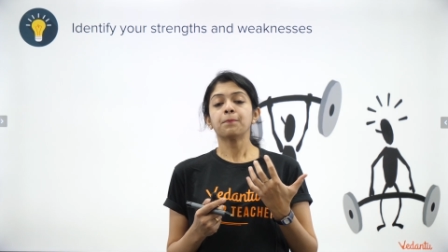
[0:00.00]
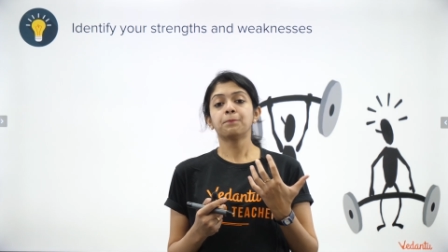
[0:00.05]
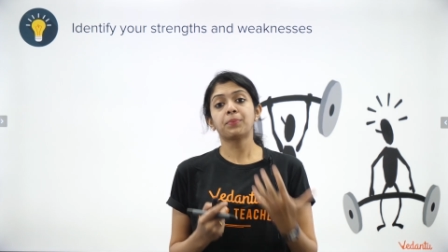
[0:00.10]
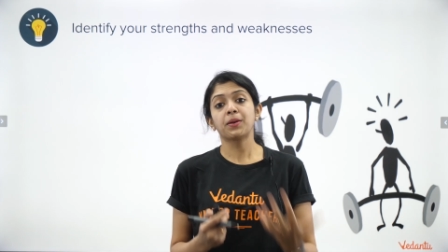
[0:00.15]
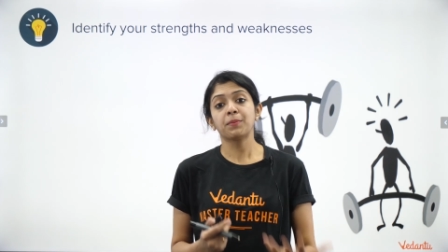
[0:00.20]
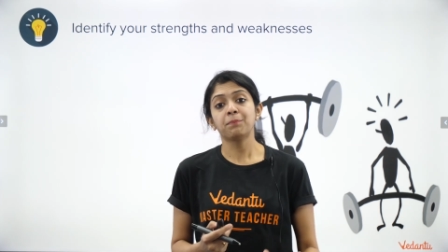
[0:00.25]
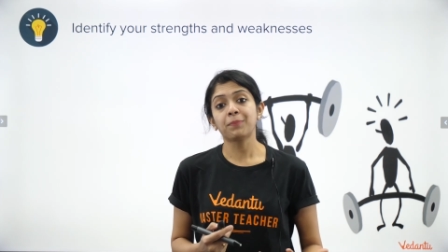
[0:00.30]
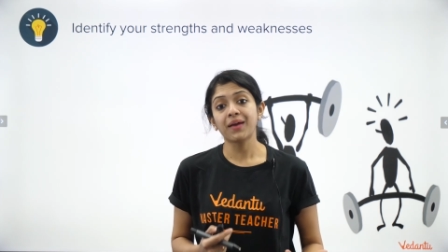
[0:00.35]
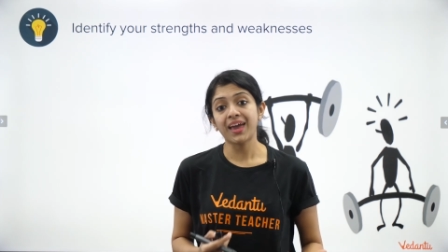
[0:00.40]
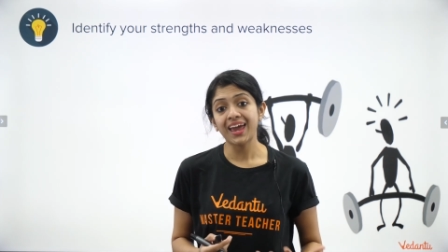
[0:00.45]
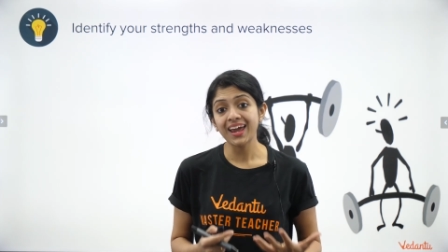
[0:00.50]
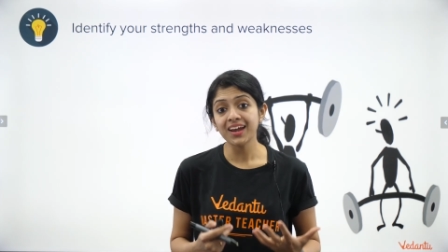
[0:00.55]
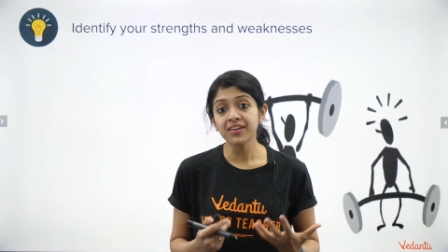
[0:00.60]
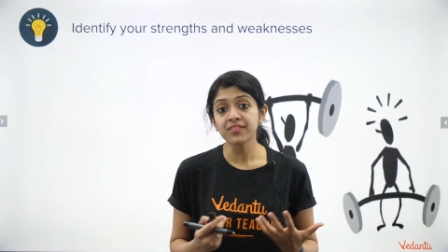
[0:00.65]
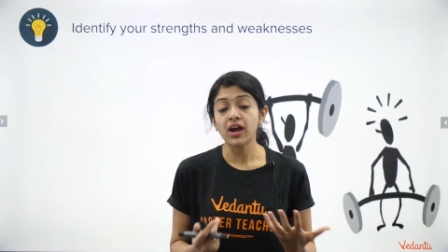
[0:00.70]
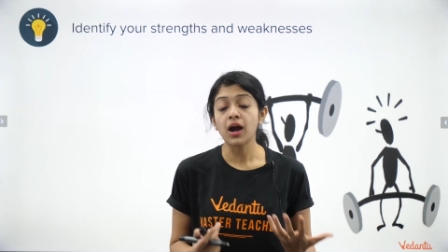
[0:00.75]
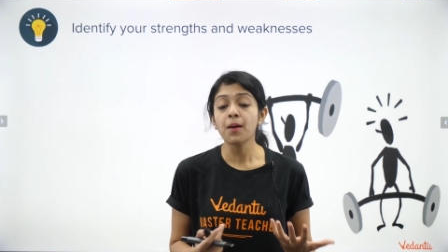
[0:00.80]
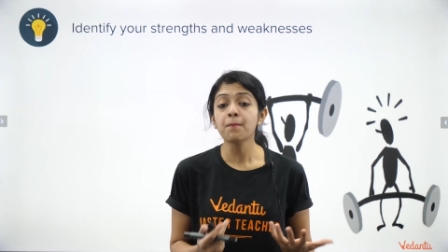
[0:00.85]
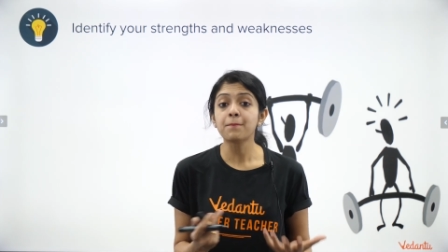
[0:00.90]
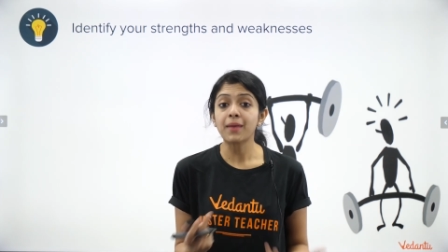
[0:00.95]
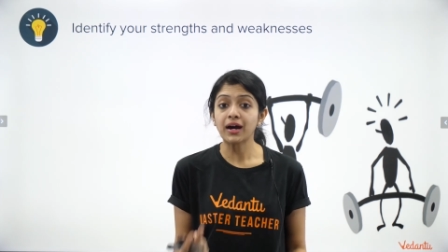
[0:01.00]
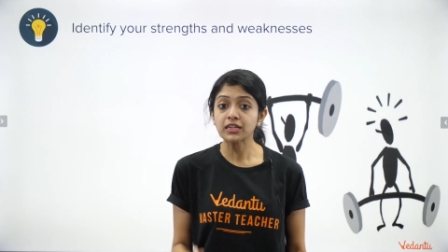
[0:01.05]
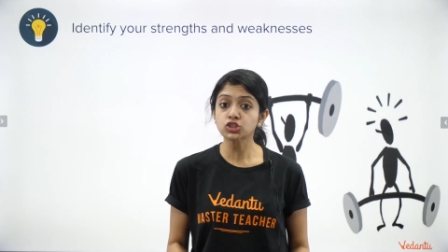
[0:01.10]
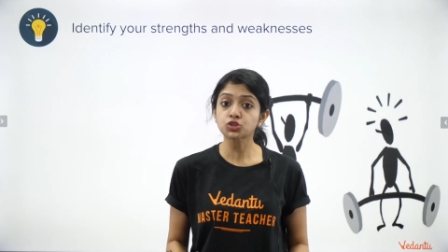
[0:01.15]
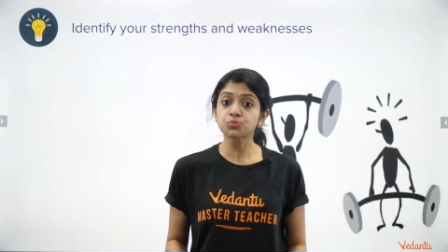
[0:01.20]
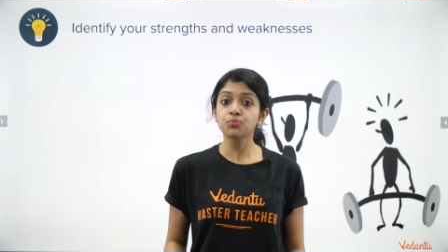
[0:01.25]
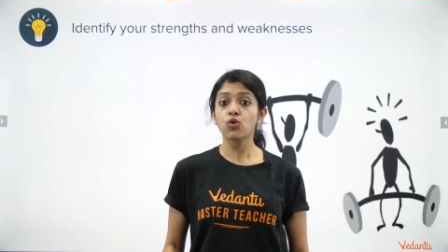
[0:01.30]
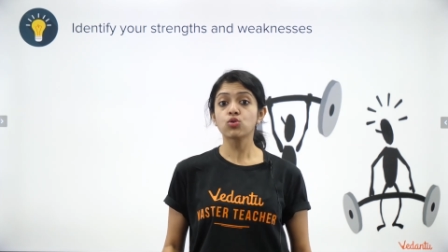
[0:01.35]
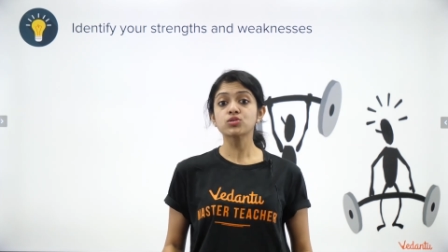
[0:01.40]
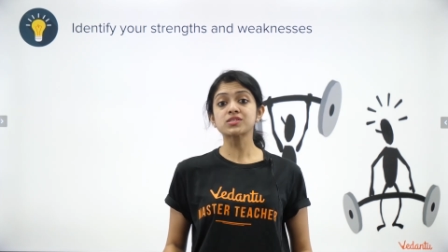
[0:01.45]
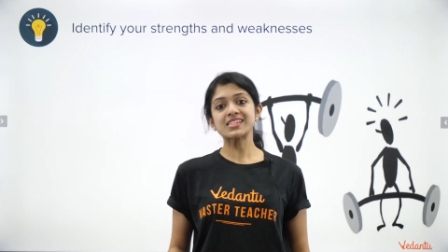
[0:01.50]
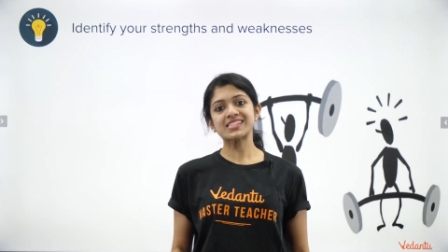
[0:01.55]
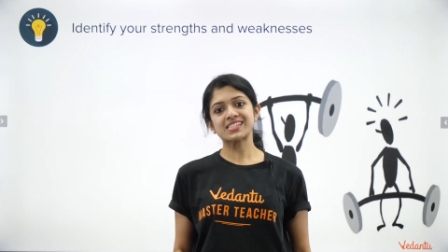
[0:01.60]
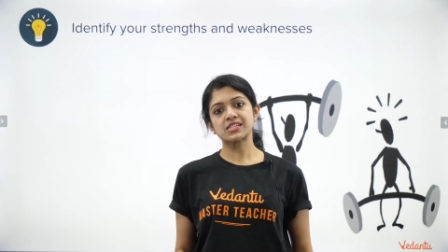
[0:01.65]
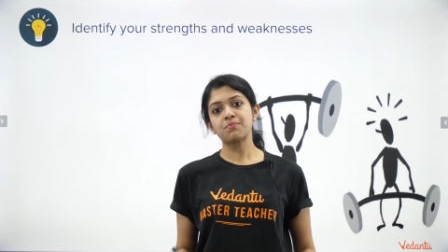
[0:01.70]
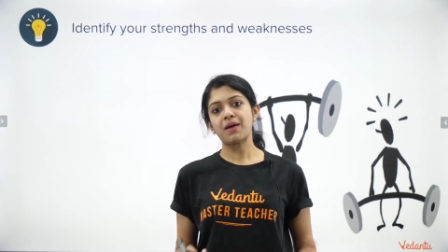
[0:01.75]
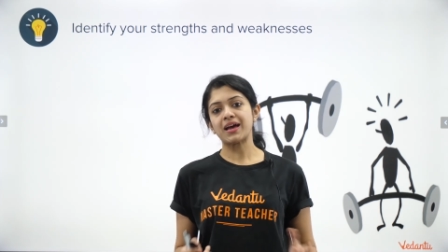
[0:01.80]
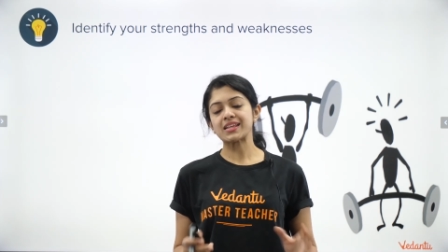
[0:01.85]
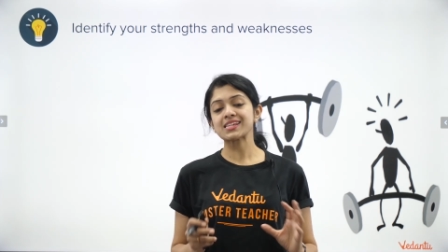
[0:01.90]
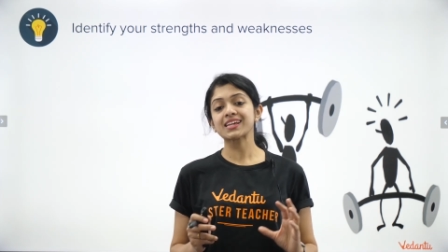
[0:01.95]
prepare a much more
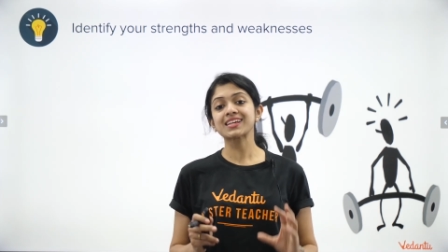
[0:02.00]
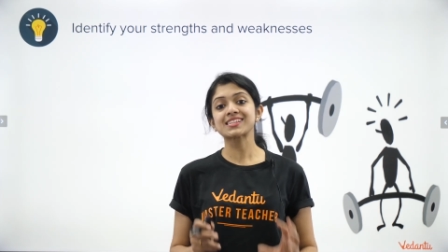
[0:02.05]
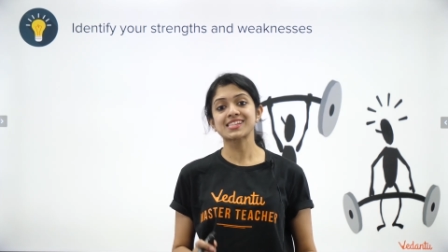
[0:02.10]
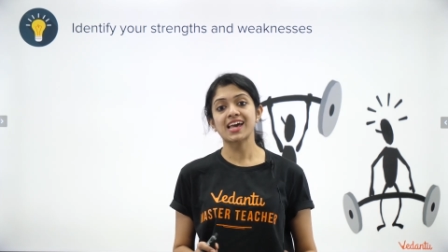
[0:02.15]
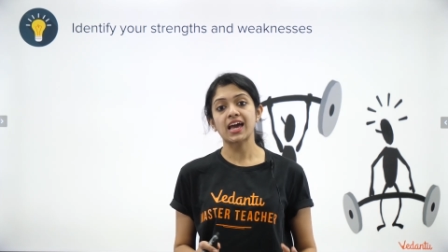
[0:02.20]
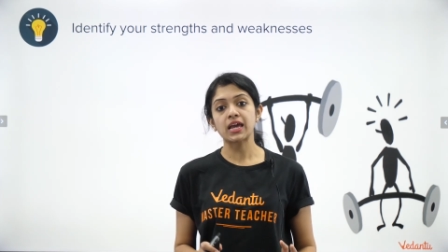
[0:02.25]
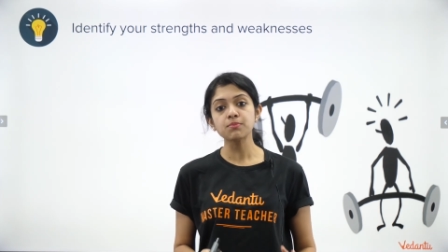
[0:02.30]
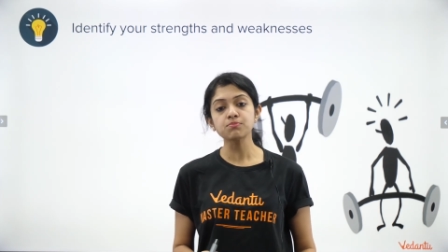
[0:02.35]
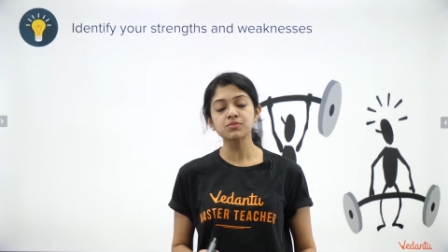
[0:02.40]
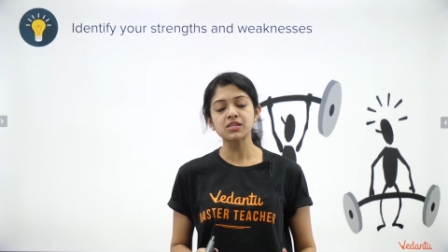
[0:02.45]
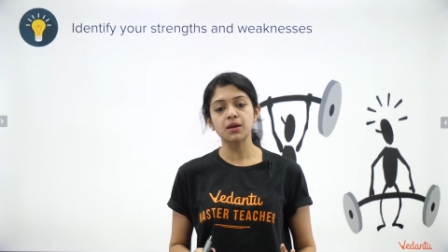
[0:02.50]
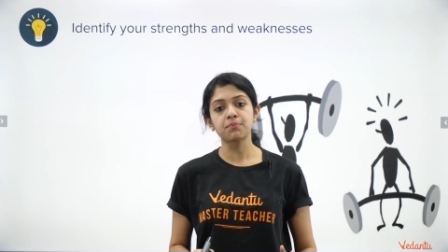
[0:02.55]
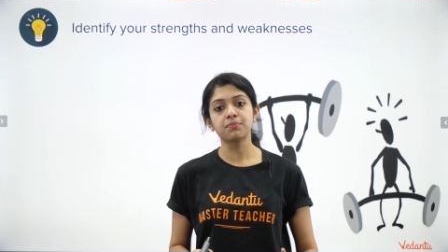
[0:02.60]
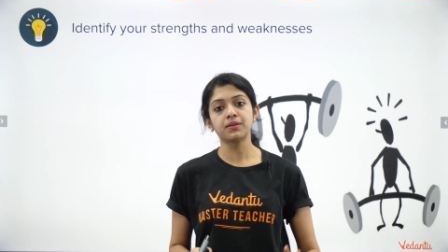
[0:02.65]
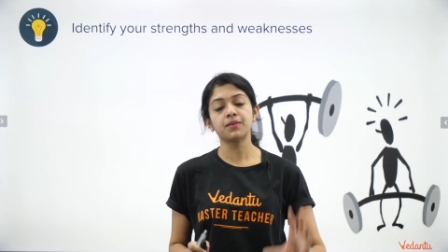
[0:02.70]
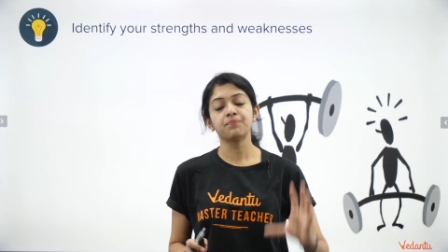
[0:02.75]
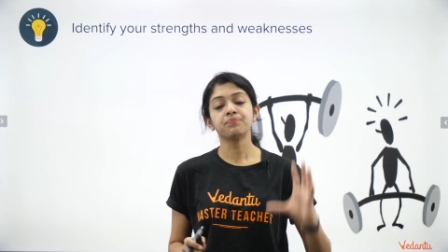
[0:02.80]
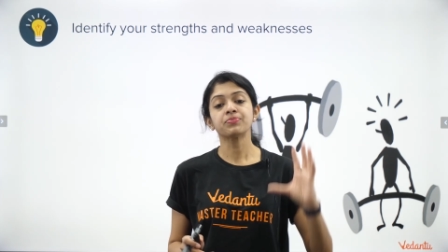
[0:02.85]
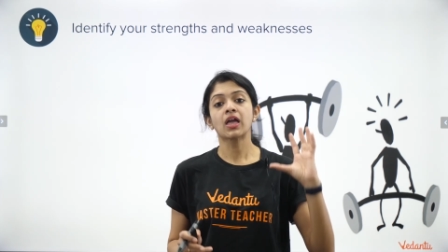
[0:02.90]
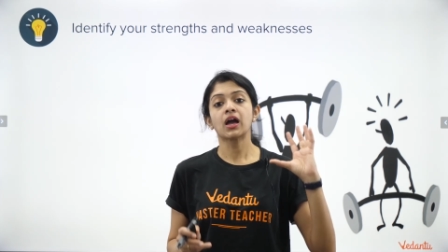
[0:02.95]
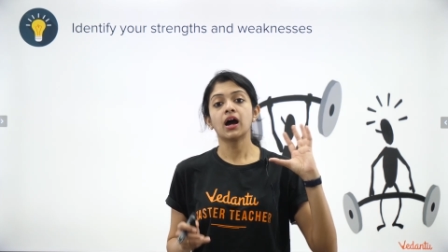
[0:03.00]
systematic timetable,